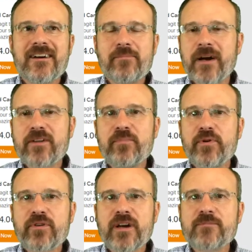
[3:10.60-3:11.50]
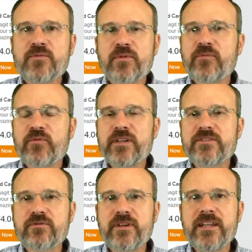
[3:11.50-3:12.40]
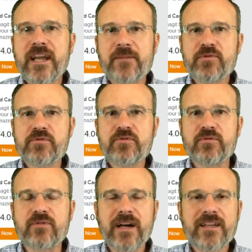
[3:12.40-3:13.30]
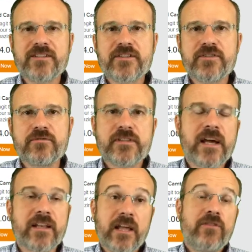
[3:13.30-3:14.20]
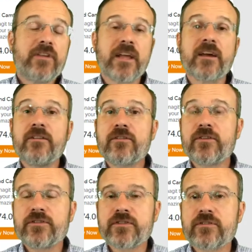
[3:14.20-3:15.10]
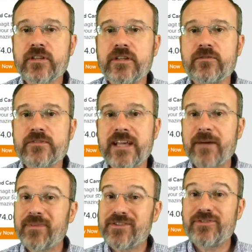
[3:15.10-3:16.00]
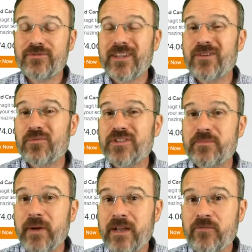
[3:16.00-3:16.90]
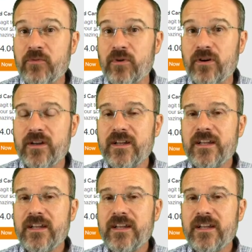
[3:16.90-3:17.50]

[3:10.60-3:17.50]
my computer comes with a free screen capture tool. I can just use that. And you can certainly use that, but you do get what you pay for.